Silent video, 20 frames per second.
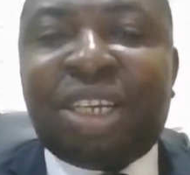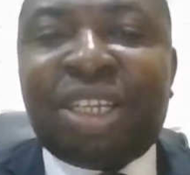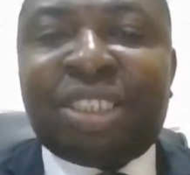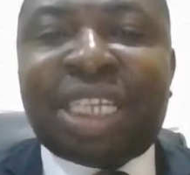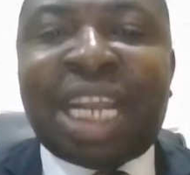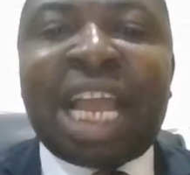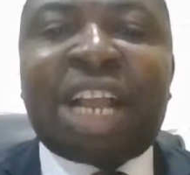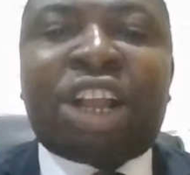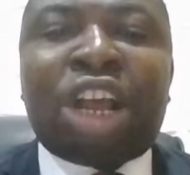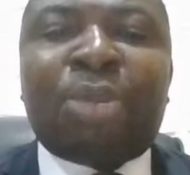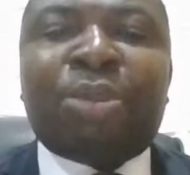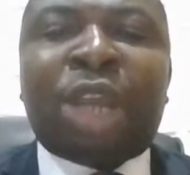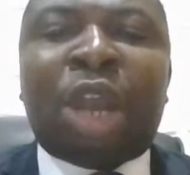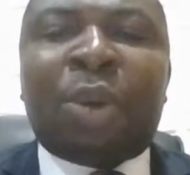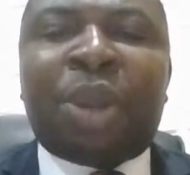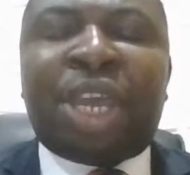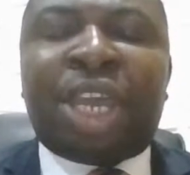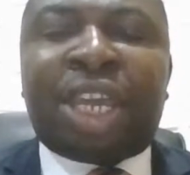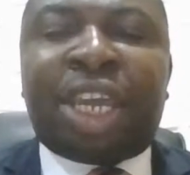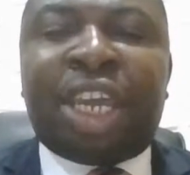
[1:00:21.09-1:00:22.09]
Till I come your
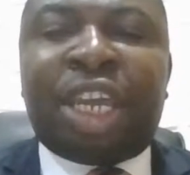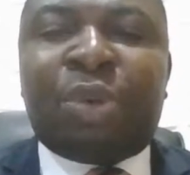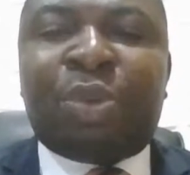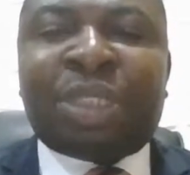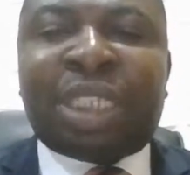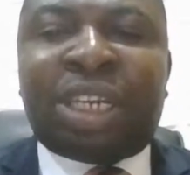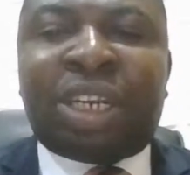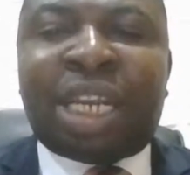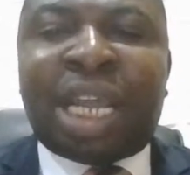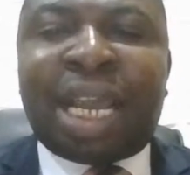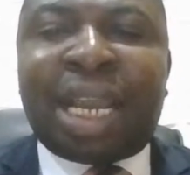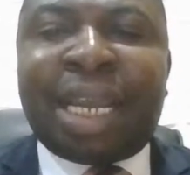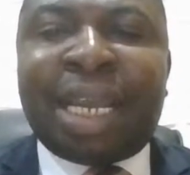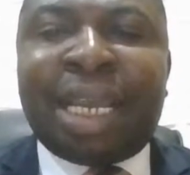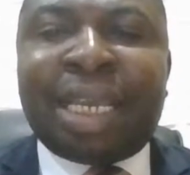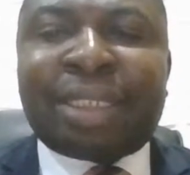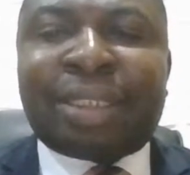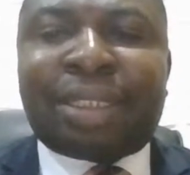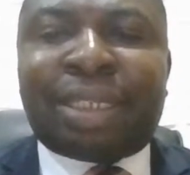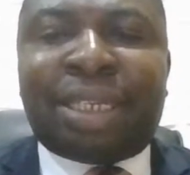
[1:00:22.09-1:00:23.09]
way again with another
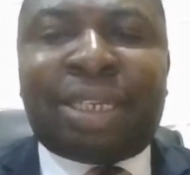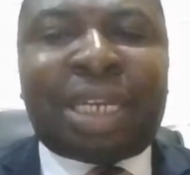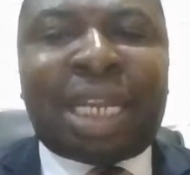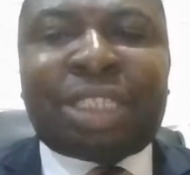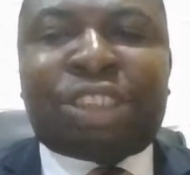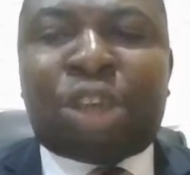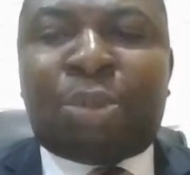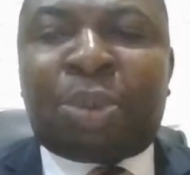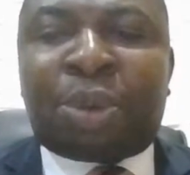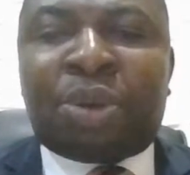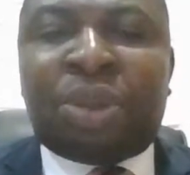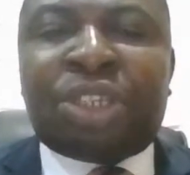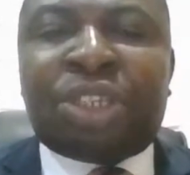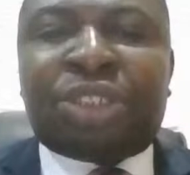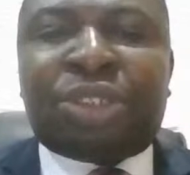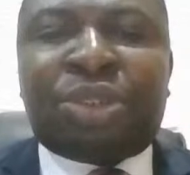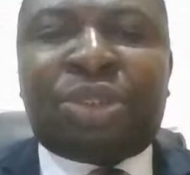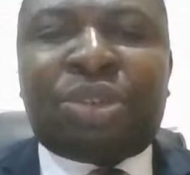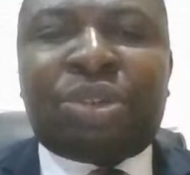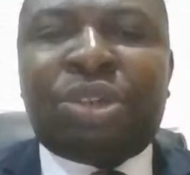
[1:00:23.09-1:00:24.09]
guest, another topical
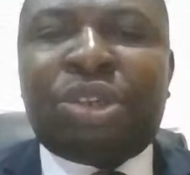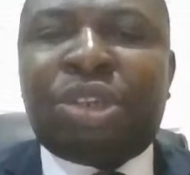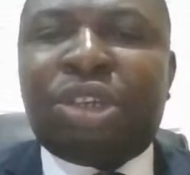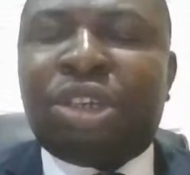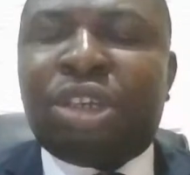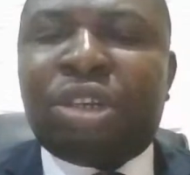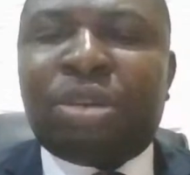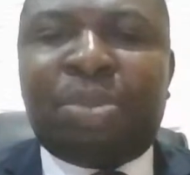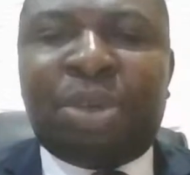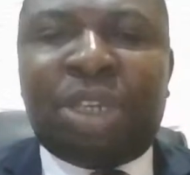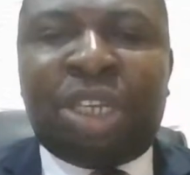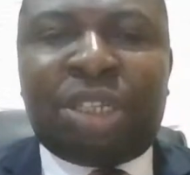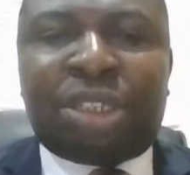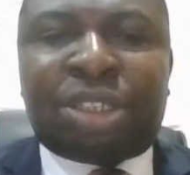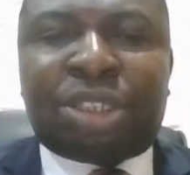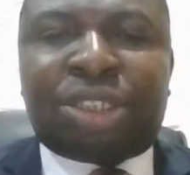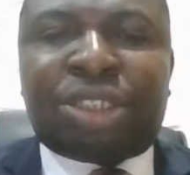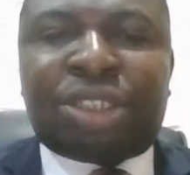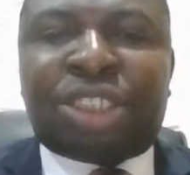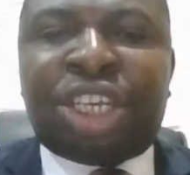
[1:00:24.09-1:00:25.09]
issue, please
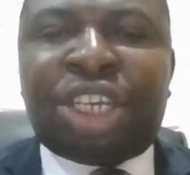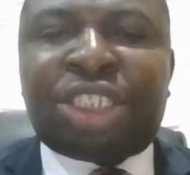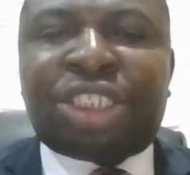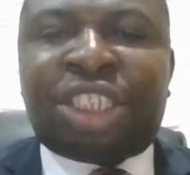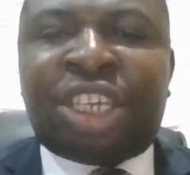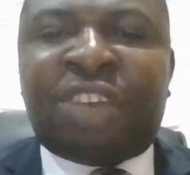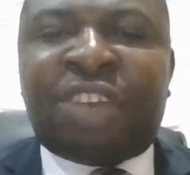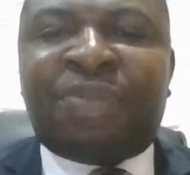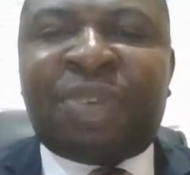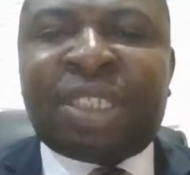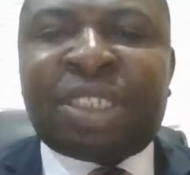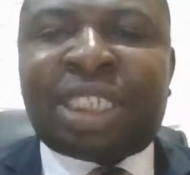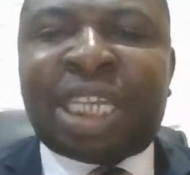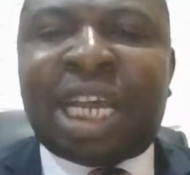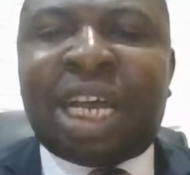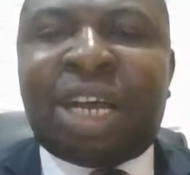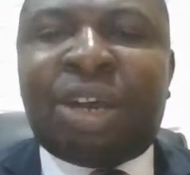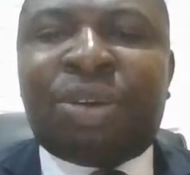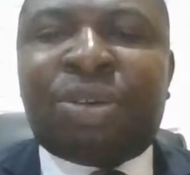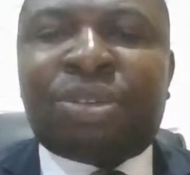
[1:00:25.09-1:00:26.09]
stay safe and
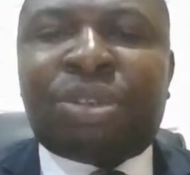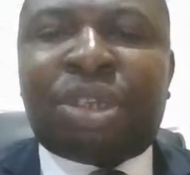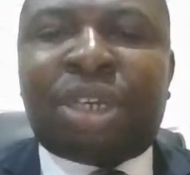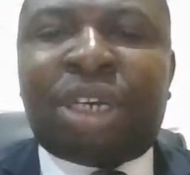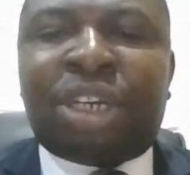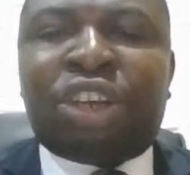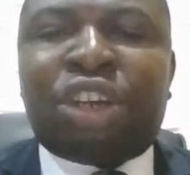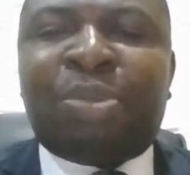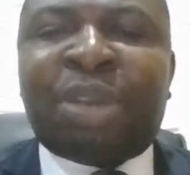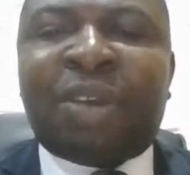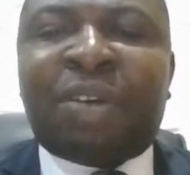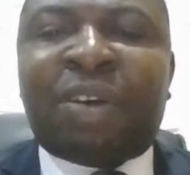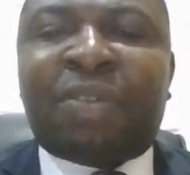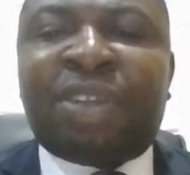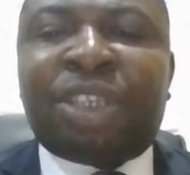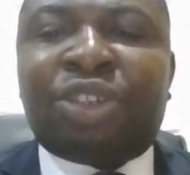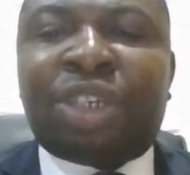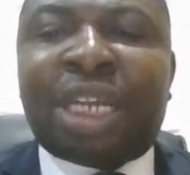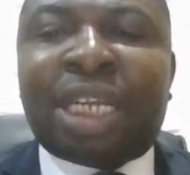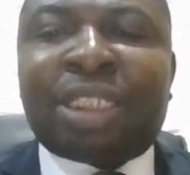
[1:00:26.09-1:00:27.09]
sound. And on behalf of
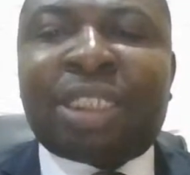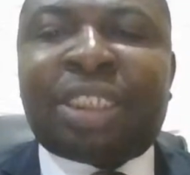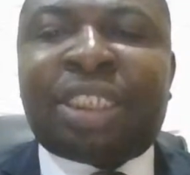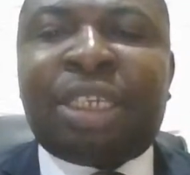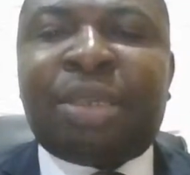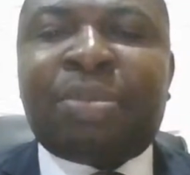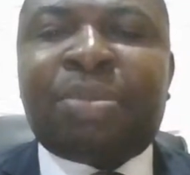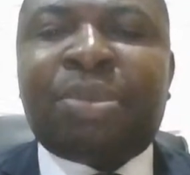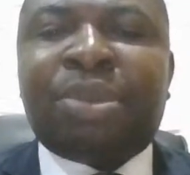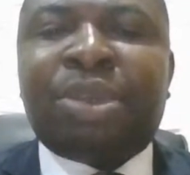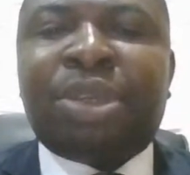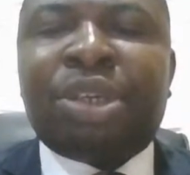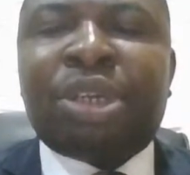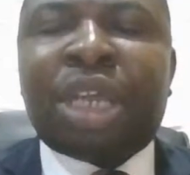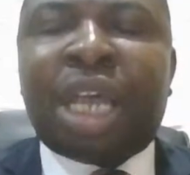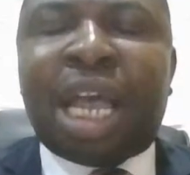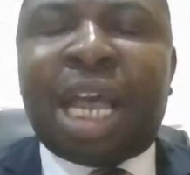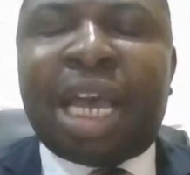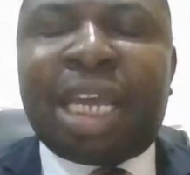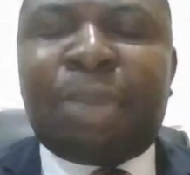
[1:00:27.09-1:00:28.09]
the editorial team
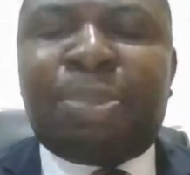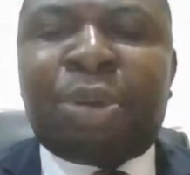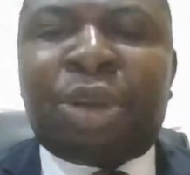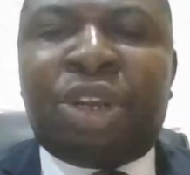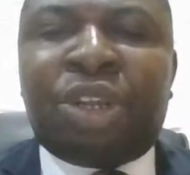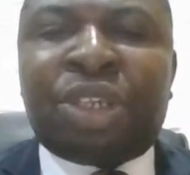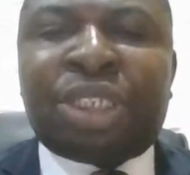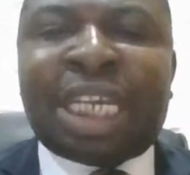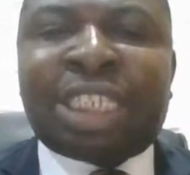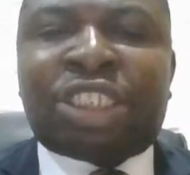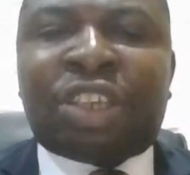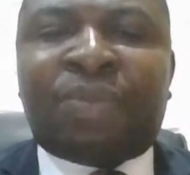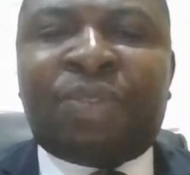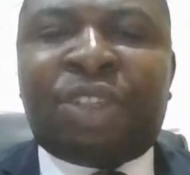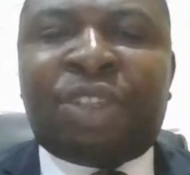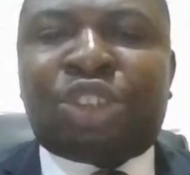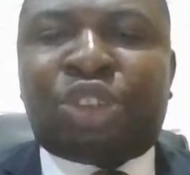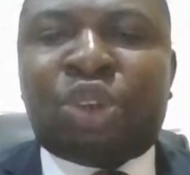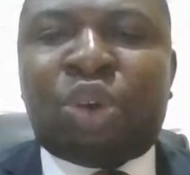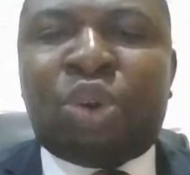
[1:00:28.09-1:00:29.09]
and the producers of
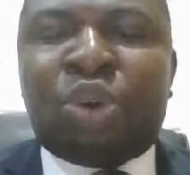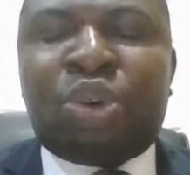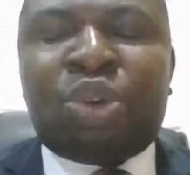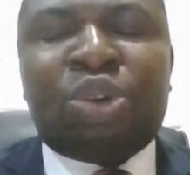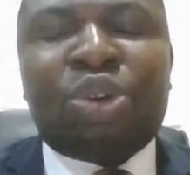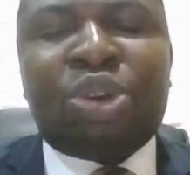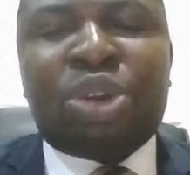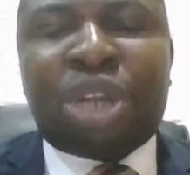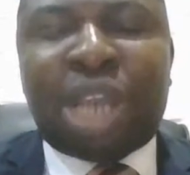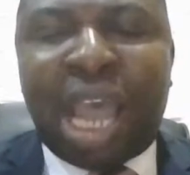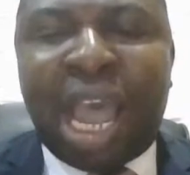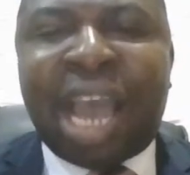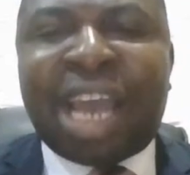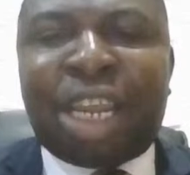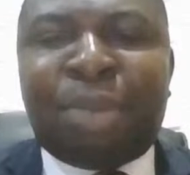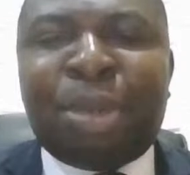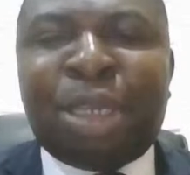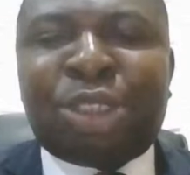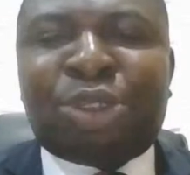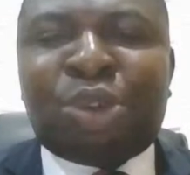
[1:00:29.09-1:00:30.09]
this show, I
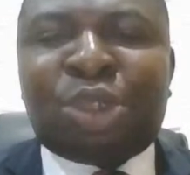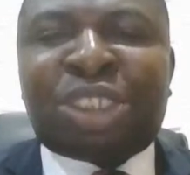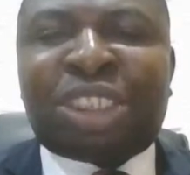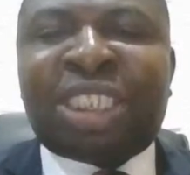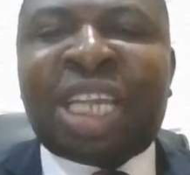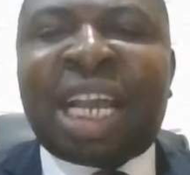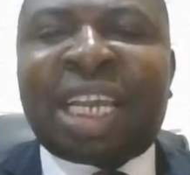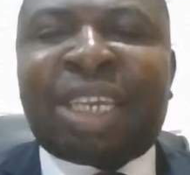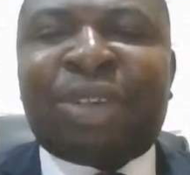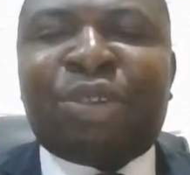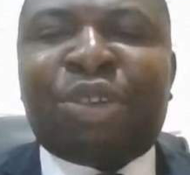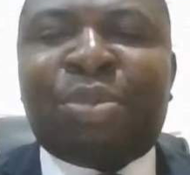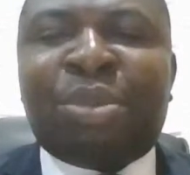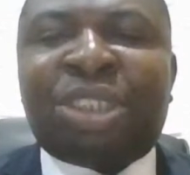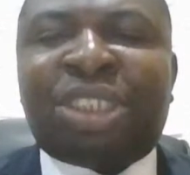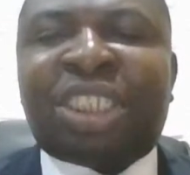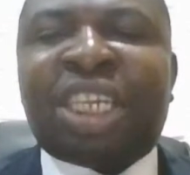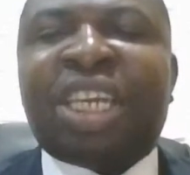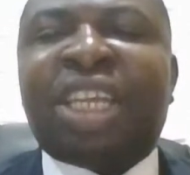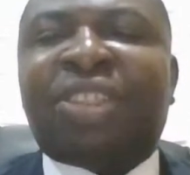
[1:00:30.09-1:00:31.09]
remain Tosin
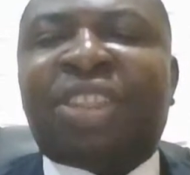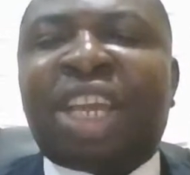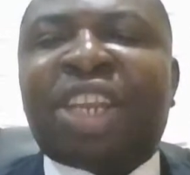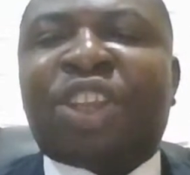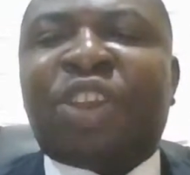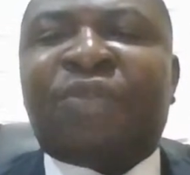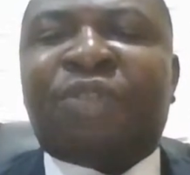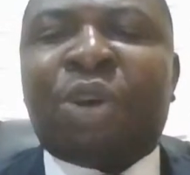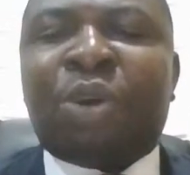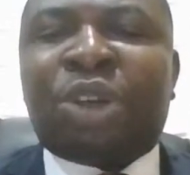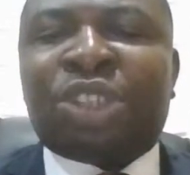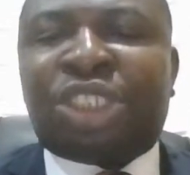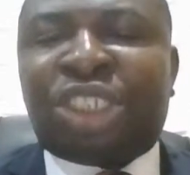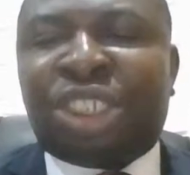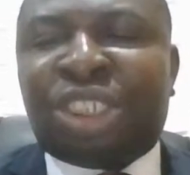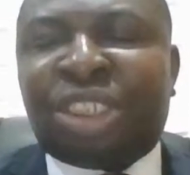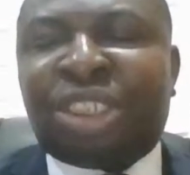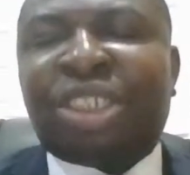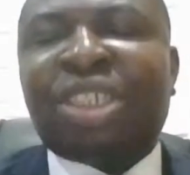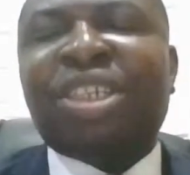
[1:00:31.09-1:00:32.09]
Akinwumi saying thank you for
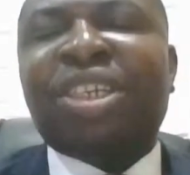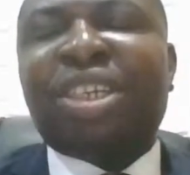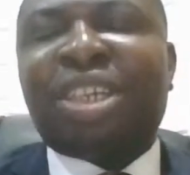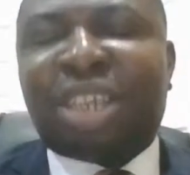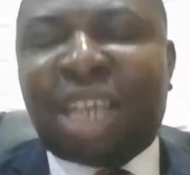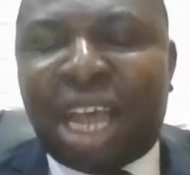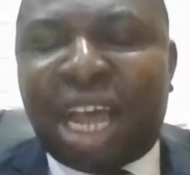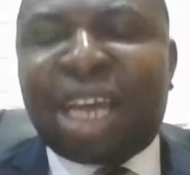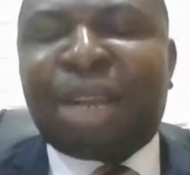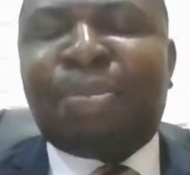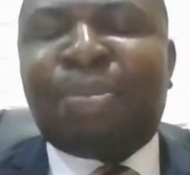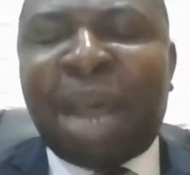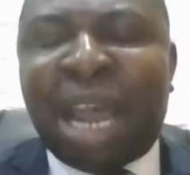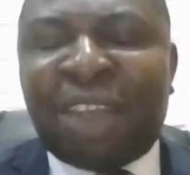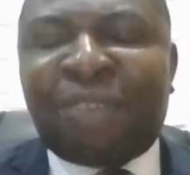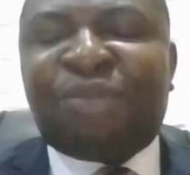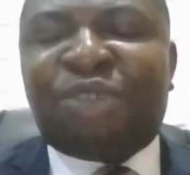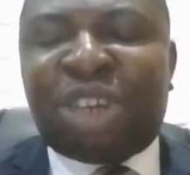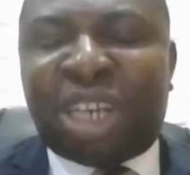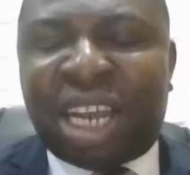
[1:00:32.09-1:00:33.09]
watching and
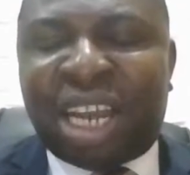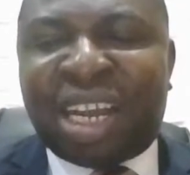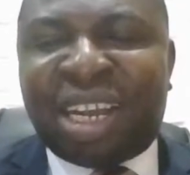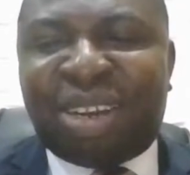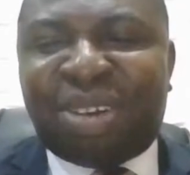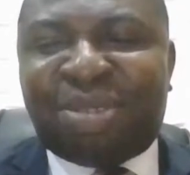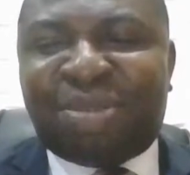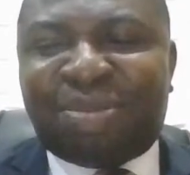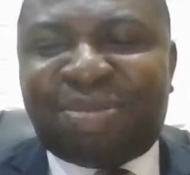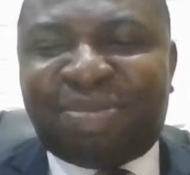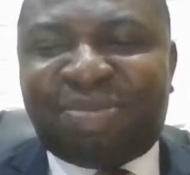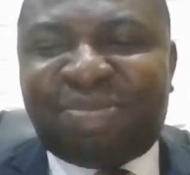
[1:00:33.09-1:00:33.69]
bye for now.